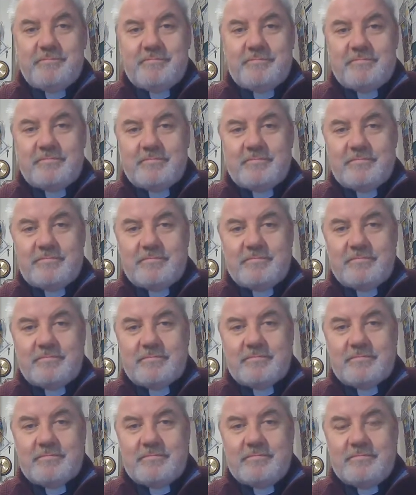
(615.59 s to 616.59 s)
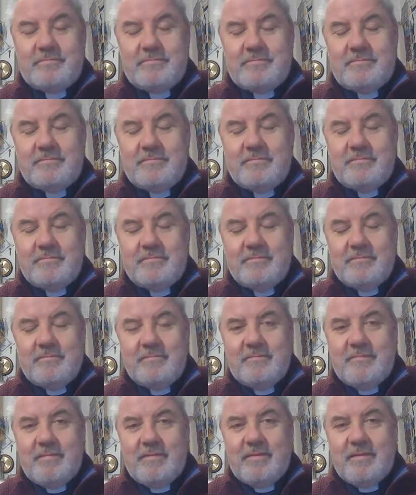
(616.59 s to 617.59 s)

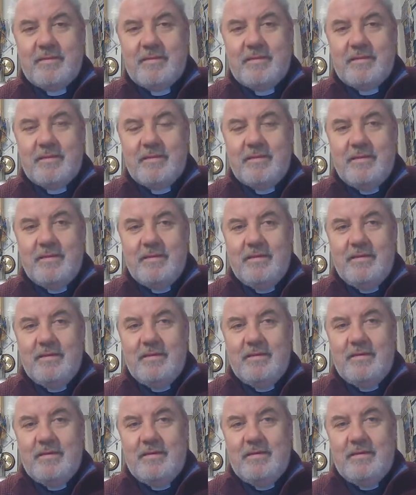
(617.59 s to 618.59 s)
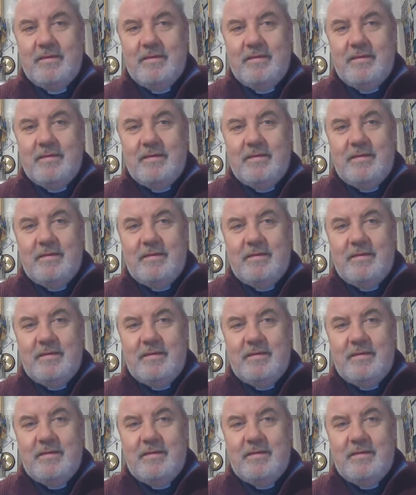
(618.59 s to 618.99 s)
Nobody speaks.